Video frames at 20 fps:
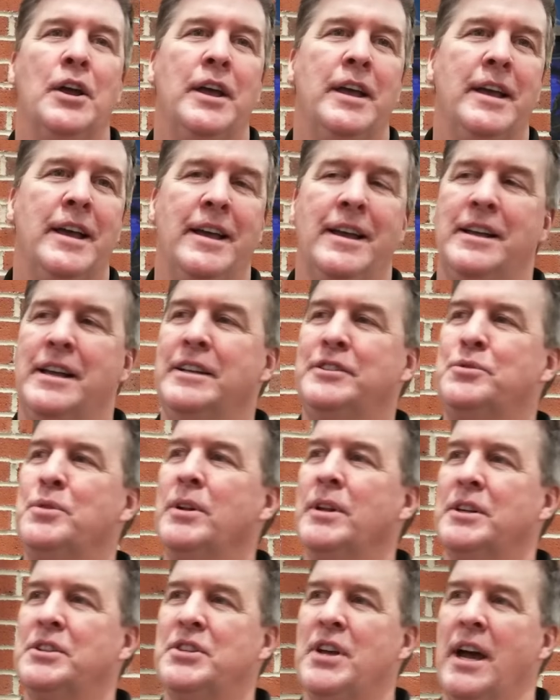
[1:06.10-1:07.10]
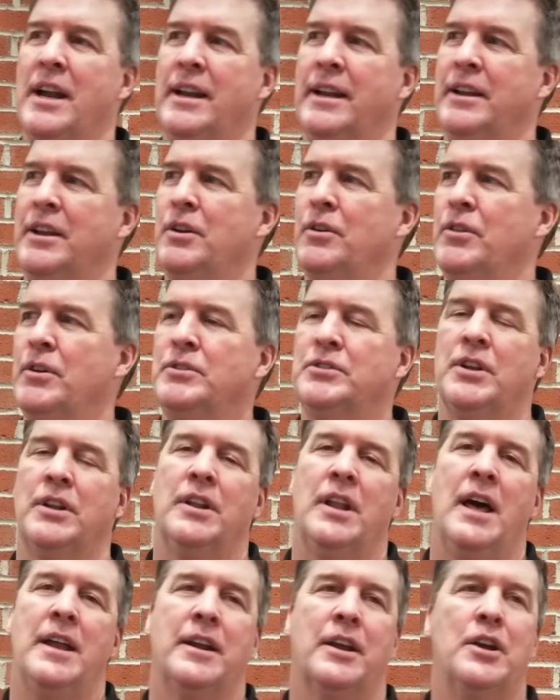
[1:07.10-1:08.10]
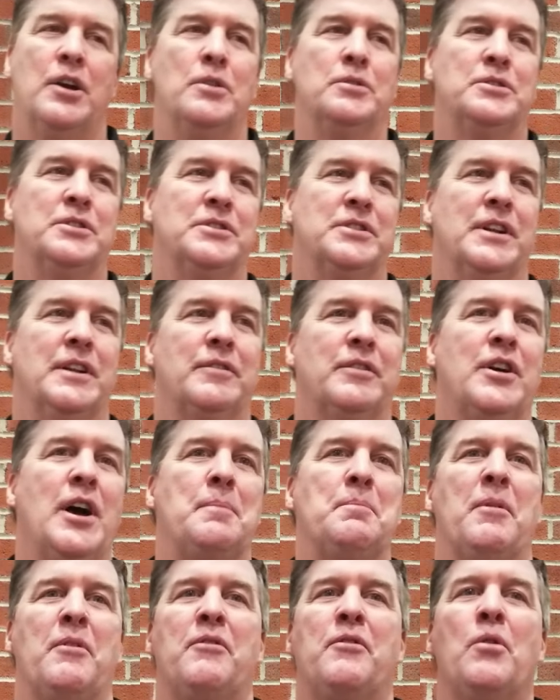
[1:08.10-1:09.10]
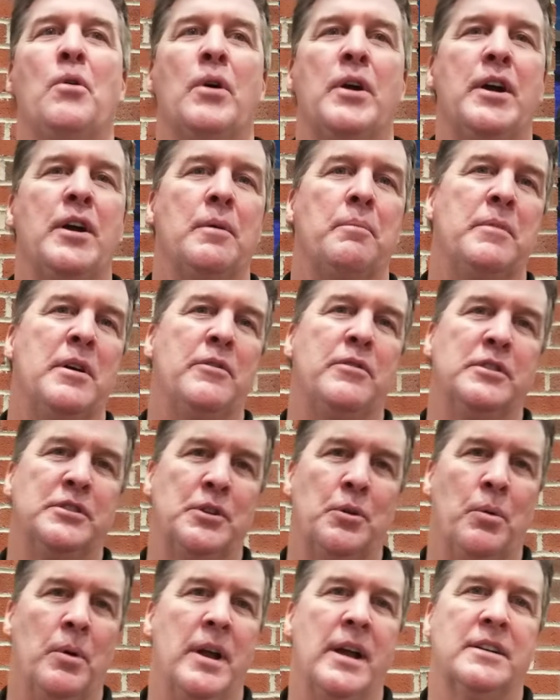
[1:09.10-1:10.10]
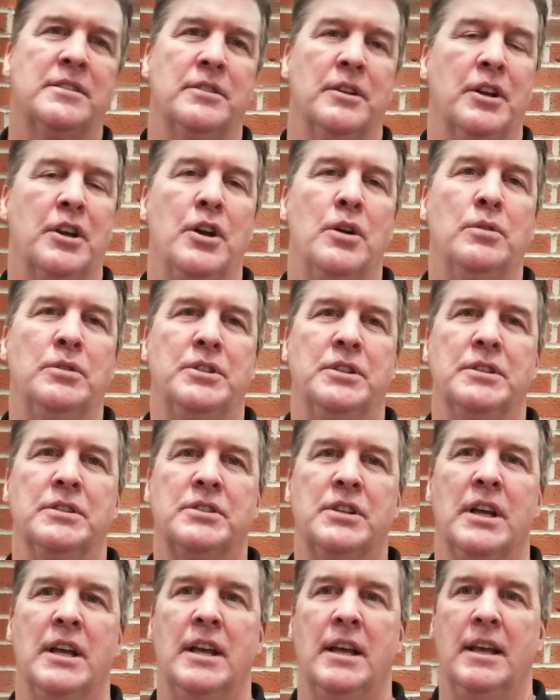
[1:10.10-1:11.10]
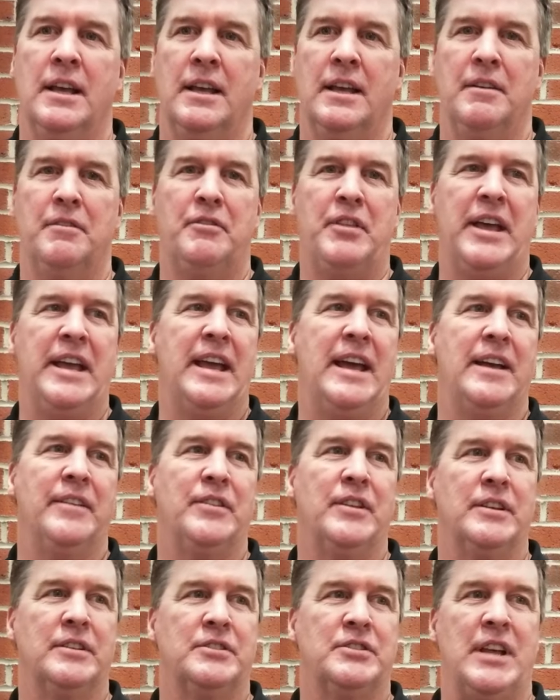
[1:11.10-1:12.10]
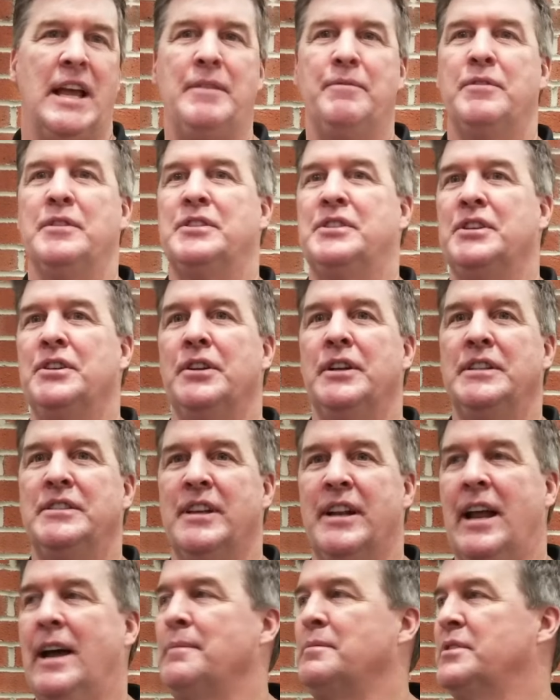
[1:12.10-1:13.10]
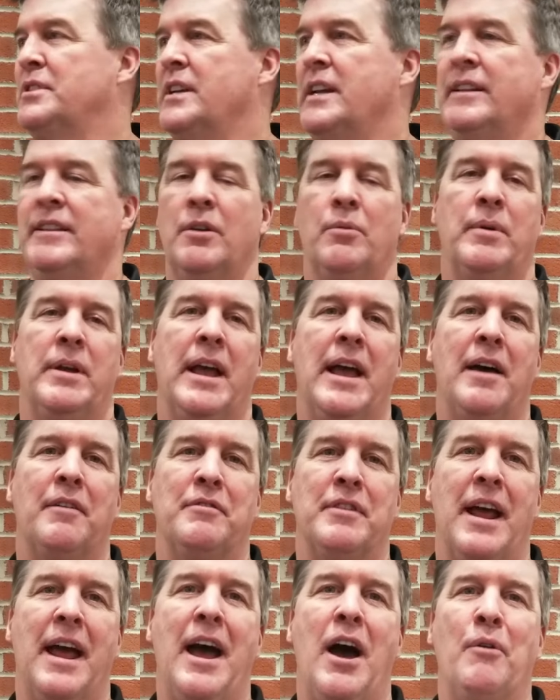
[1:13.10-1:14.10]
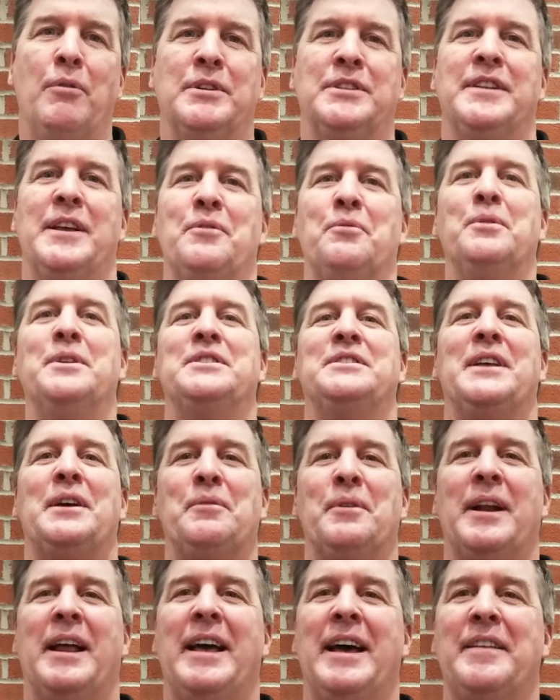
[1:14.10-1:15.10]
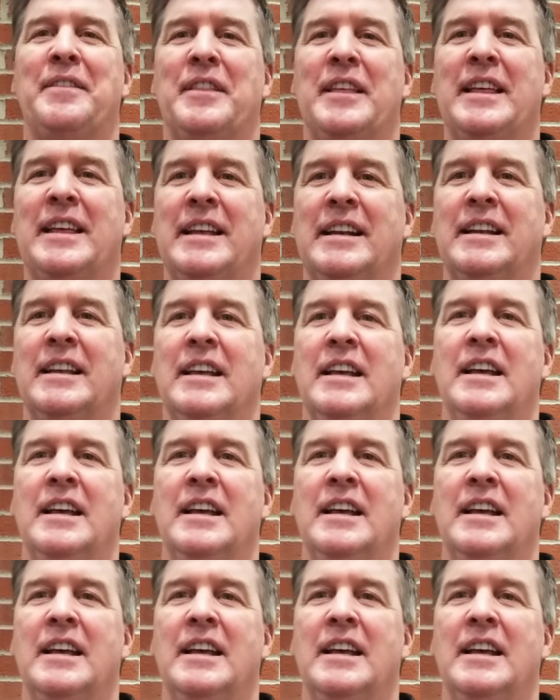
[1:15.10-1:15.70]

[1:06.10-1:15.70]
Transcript: It's real exciting. You know, there's a lot of coaches that have come before here at Memphis who were excellent coaches. If they had the same facilities that I'm seeing that we have now, which they wish they would have had then,